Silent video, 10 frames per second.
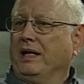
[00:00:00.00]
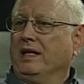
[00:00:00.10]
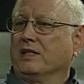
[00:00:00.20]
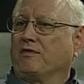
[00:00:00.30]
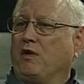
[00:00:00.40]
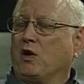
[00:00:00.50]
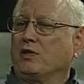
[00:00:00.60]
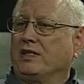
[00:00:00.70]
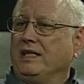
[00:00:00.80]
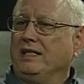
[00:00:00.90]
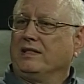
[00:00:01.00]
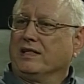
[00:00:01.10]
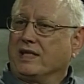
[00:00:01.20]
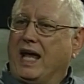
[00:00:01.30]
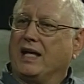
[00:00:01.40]
as far as these
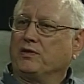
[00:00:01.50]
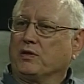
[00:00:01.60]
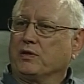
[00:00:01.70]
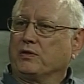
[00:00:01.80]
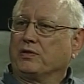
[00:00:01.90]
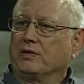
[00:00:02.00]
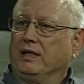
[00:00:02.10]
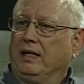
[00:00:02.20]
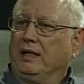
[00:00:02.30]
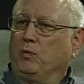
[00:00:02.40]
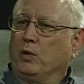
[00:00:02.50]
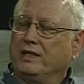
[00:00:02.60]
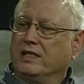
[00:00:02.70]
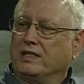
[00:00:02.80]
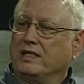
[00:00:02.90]
disasters,
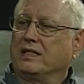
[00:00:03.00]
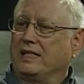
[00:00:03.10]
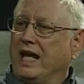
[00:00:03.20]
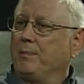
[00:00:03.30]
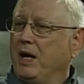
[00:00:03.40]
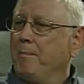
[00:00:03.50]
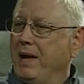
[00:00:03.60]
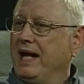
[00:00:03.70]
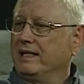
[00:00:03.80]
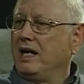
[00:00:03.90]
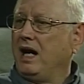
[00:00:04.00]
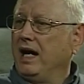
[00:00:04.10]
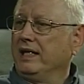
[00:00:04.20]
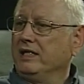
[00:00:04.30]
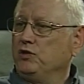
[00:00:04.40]
what does this say about
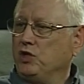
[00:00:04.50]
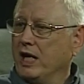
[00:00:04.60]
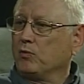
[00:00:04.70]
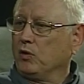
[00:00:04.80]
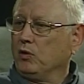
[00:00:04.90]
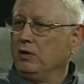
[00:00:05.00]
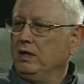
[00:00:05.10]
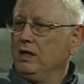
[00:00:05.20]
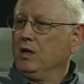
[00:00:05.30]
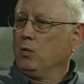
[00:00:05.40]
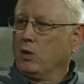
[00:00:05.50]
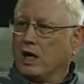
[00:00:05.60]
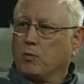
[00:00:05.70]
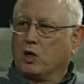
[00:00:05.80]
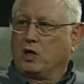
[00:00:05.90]
mankind in general,
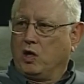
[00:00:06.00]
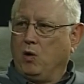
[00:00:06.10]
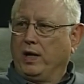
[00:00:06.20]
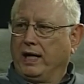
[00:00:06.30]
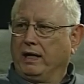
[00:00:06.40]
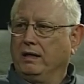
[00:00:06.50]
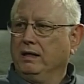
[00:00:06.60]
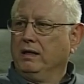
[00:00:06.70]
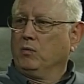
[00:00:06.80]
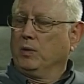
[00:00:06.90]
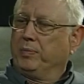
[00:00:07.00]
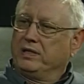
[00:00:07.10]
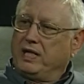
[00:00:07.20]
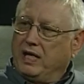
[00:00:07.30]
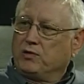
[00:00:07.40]
where we're going, what
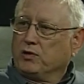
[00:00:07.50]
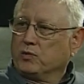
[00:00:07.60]
potentials